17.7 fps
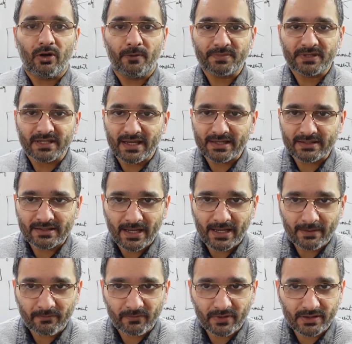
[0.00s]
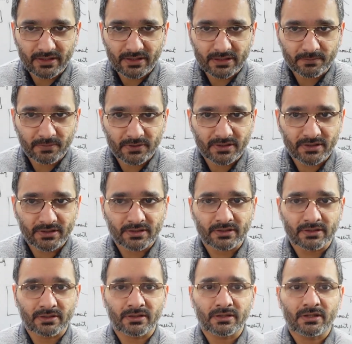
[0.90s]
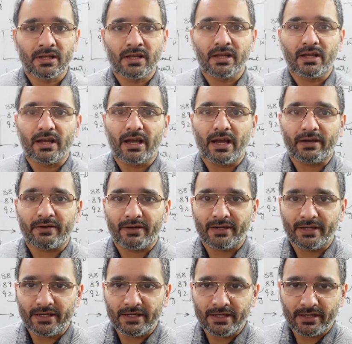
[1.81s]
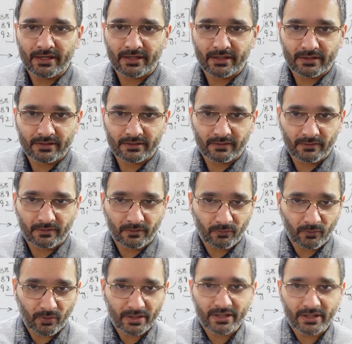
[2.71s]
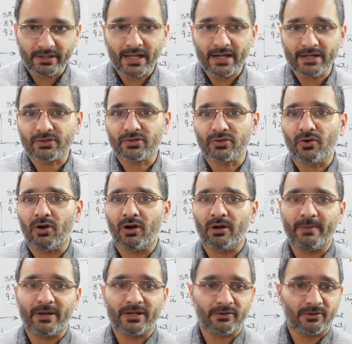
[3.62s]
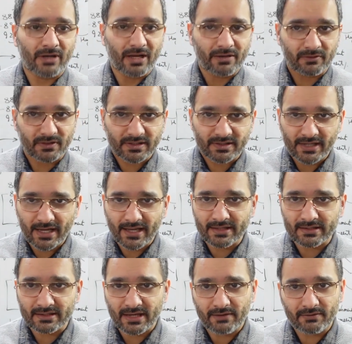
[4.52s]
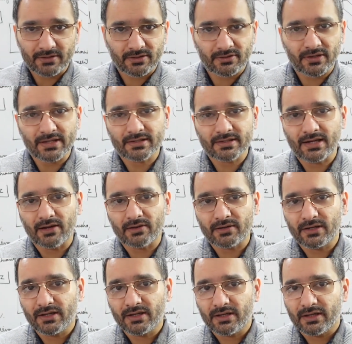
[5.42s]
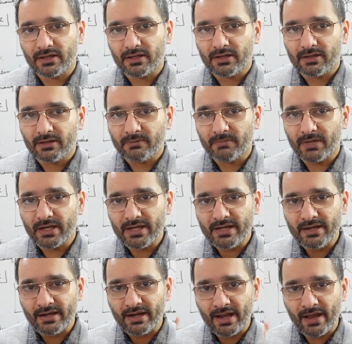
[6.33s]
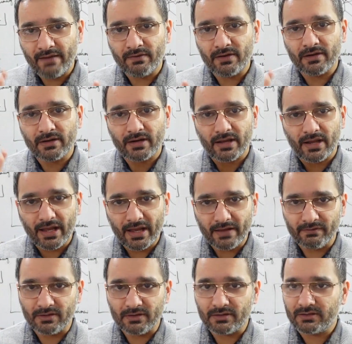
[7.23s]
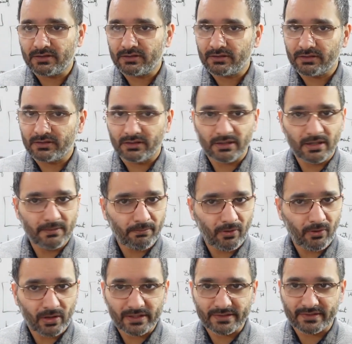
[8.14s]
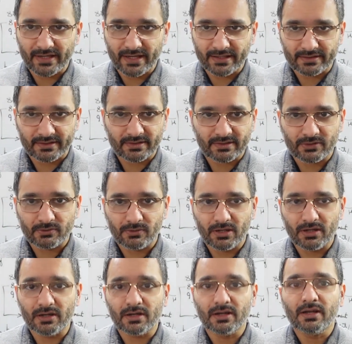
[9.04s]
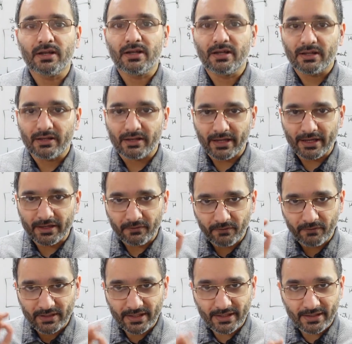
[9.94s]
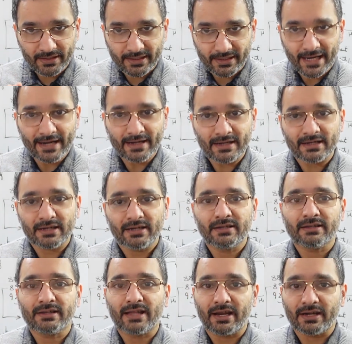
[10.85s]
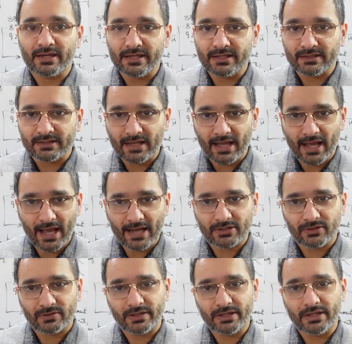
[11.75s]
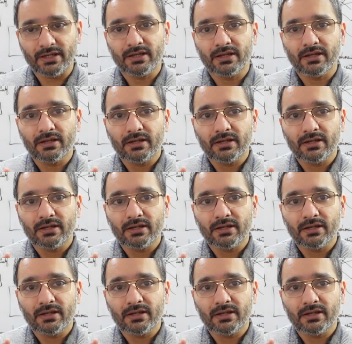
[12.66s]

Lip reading: obsessed I am with this position. I really wanted that job, and I was tensed, I was stressed out. But he never ever apologizes to her, like with intent that he's actually